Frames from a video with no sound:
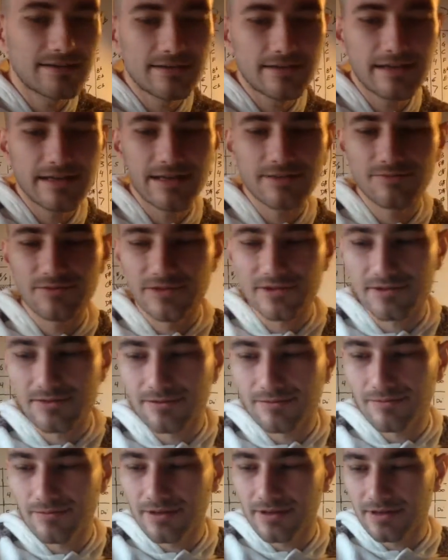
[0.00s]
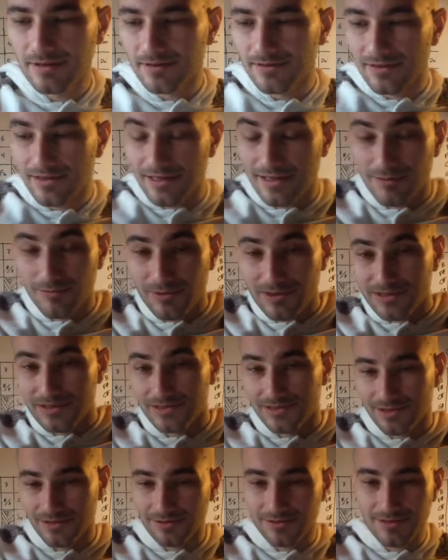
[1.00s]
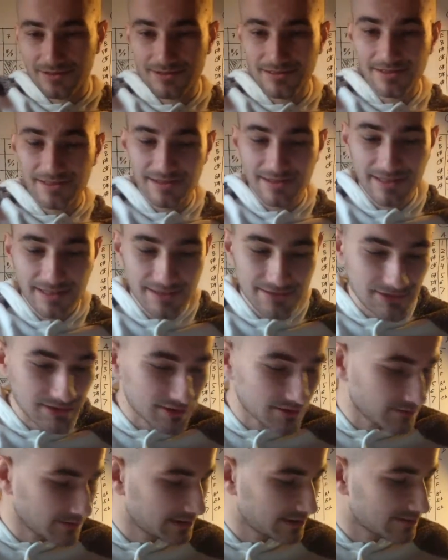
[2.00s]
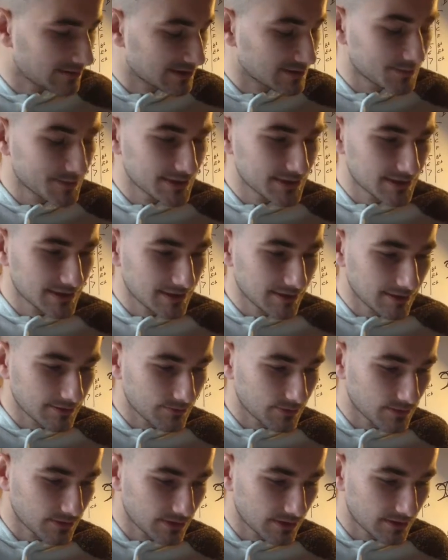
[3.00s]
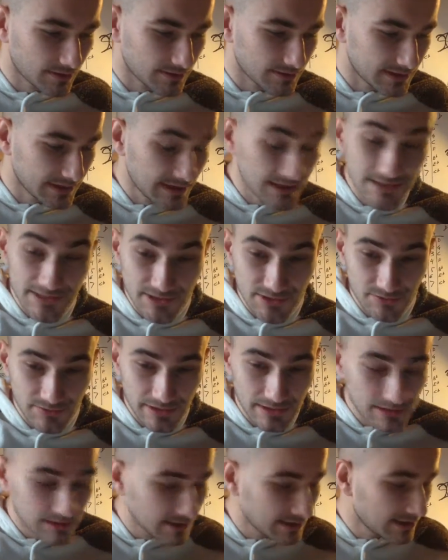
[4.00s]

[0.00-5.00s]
I have this, I think I went and took this to like the nth degree on this one song I wrote called Easy Street,